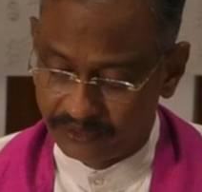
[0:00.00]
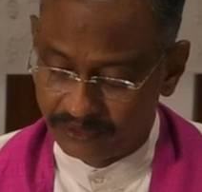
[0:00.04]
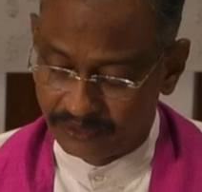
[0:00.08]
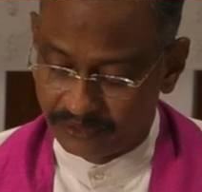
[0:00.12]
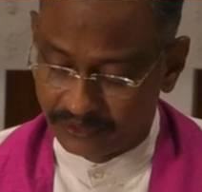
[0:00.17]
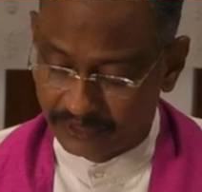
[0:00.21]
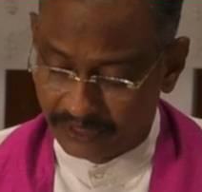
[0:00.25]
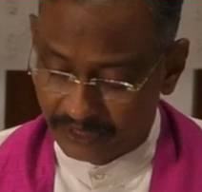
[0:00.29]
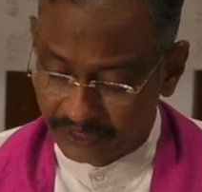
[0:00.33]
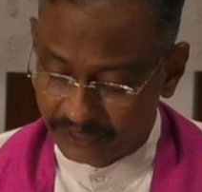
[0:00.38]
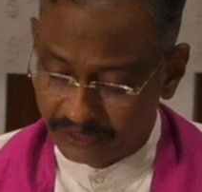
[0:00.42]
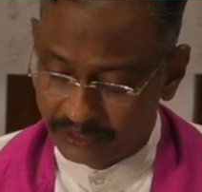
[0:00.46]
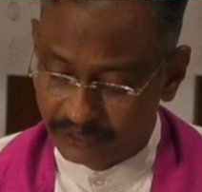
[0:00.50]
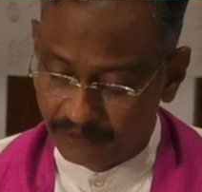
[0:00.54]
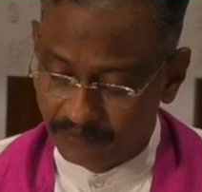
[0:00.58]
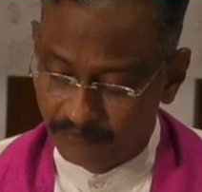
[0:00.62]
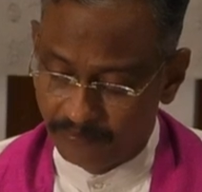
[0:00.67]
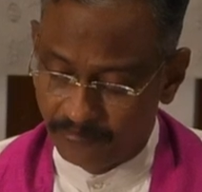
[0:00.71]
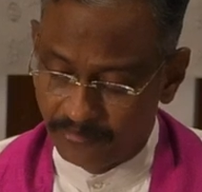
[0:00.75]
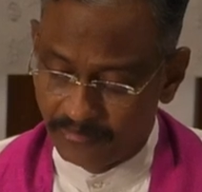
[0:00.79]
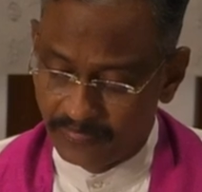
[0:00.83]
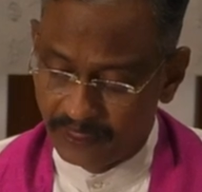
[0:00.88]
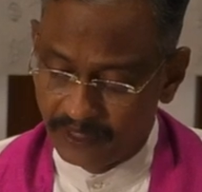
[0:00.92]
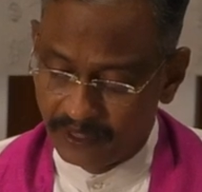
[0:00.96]
a kingdom,
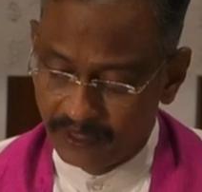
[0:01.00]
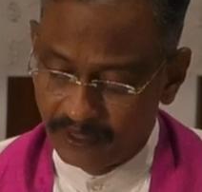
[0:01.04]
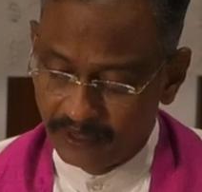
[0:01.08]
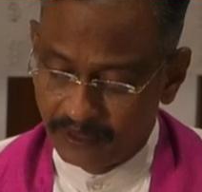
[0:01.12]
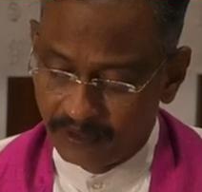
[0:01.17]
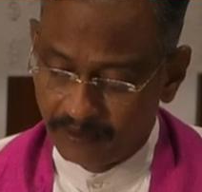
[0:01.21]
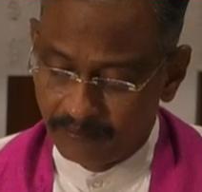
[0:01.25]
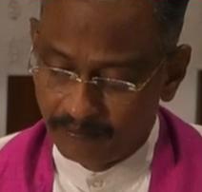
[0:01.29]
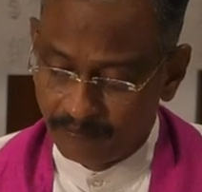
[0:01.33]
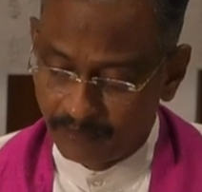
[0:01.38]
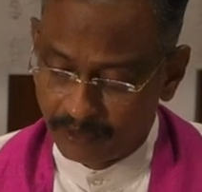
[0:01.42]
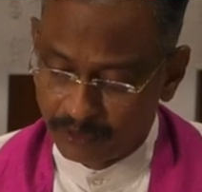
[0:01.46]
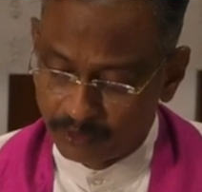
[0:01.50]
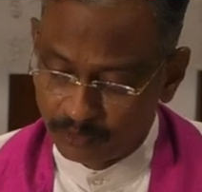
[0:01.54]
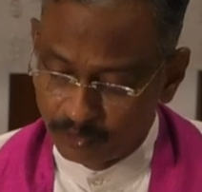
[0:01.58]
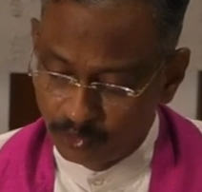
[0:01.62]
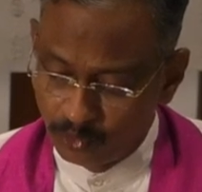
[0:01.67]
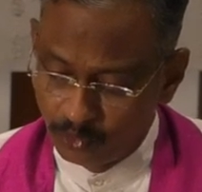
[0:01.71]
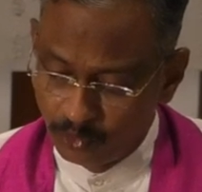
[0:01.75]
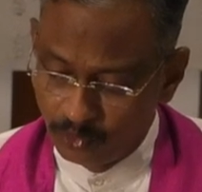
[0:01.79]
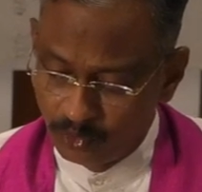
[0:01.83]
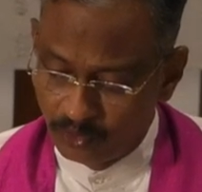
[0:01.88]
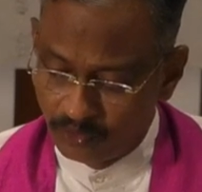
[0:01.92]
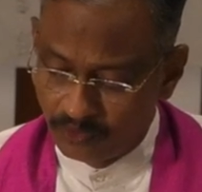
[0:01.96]
but
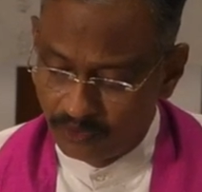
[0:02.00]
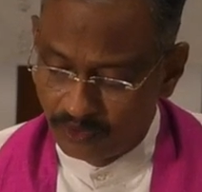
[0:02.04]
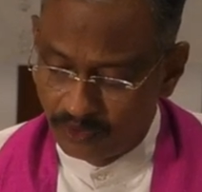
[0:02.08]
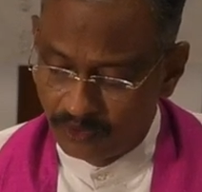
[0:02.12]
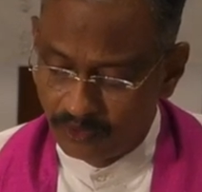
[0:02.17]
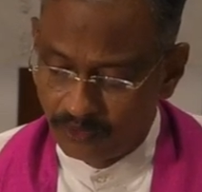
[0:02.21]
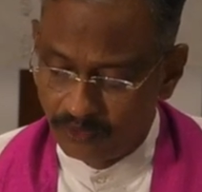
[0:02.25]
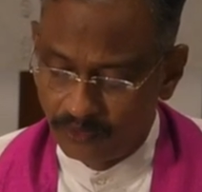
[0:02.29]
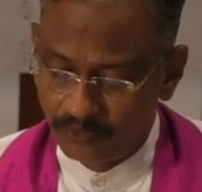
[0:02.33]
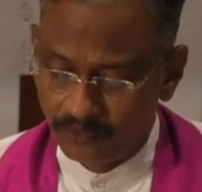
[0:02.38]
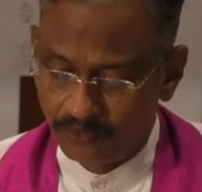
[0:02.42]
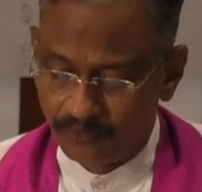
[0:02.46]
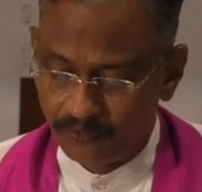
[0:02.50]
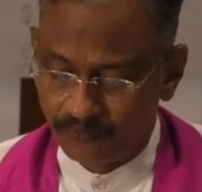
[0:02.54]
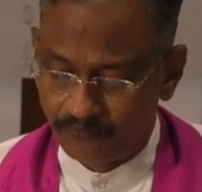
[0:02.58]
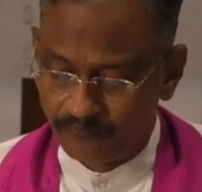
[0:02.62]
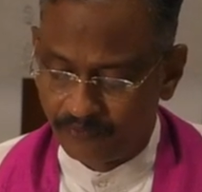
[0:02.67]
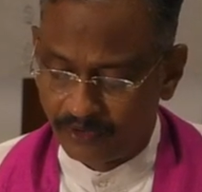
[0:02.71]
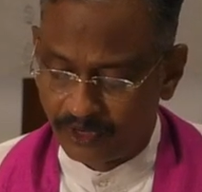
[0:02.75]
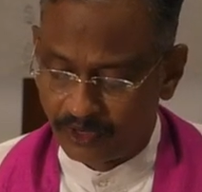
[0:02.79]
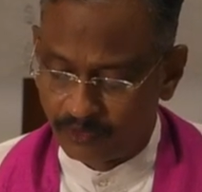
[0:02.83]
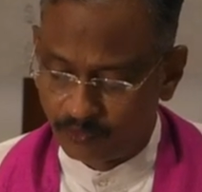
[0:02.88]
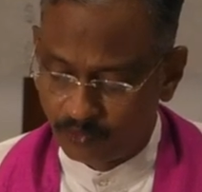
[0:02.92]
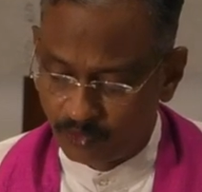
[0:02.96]
who
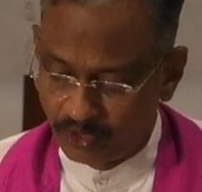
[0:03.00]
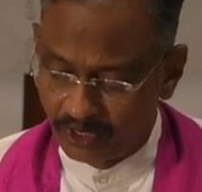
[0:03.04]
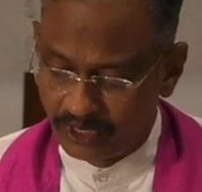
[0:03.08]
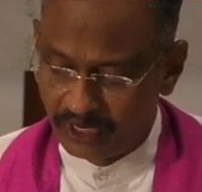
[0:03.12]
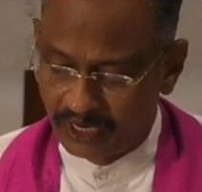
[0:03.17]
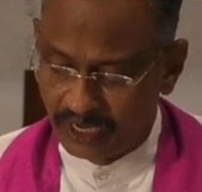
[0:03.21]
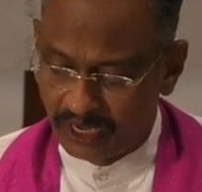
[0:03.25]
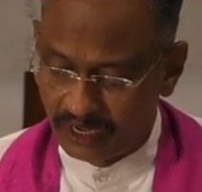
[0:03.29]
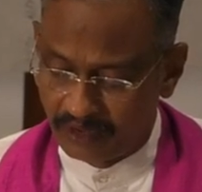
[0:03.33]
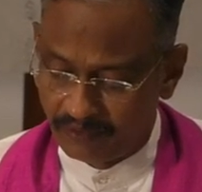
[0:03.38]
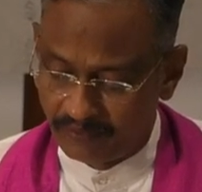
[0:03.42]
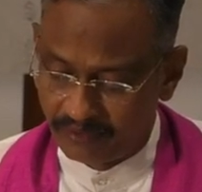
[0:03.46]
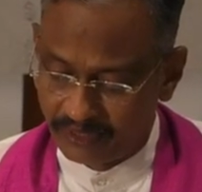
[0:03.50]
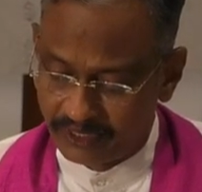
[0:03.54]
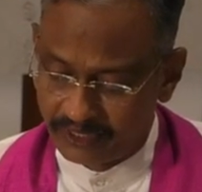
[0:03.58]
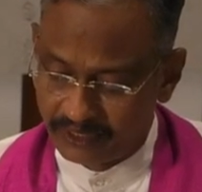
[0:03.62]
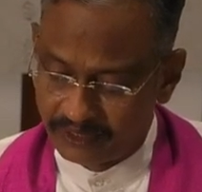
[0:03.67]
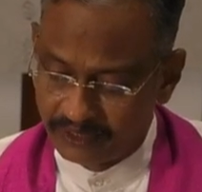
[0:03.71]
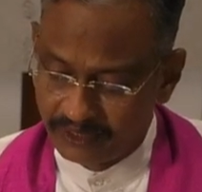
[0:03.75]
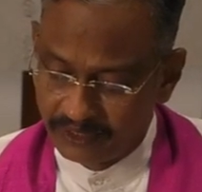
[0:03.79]
for one hour